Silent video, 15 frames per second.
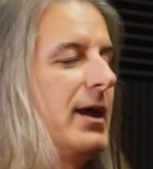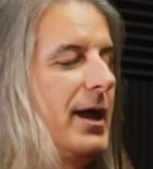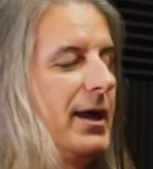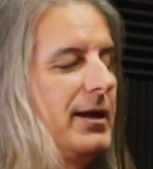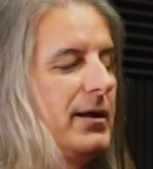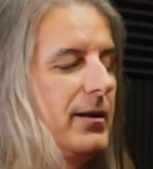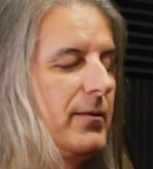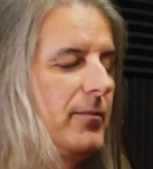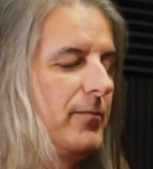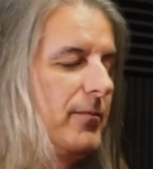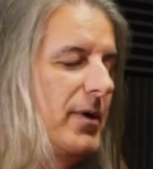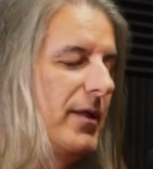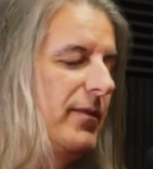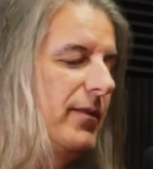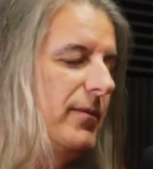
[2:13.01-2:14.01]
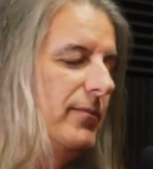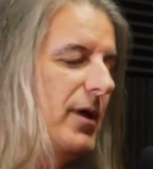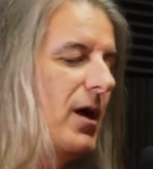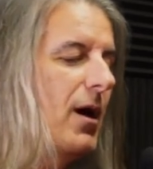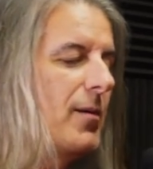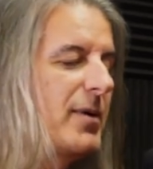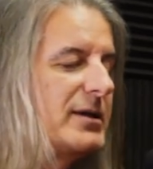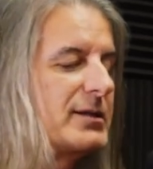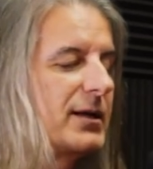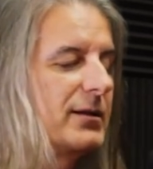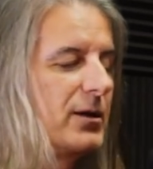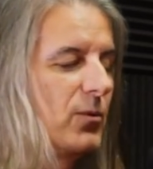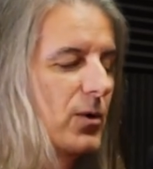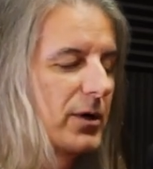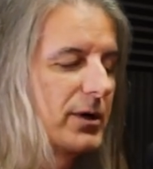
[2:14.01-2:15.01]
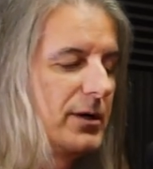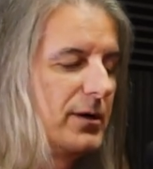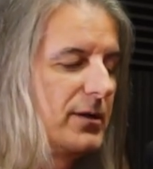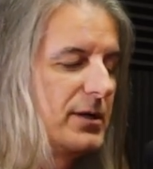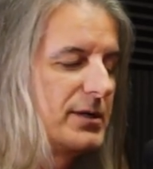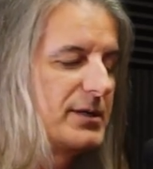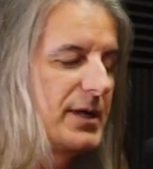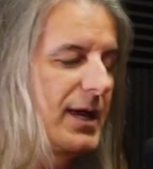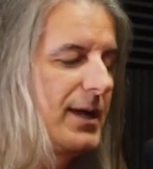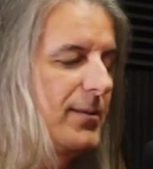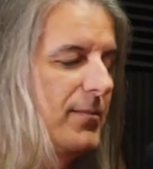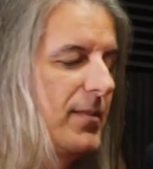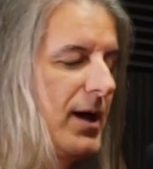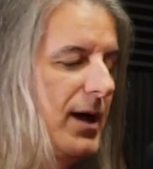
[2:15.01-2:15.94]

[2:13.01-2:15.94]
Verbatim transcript: And but they all basically work under the same.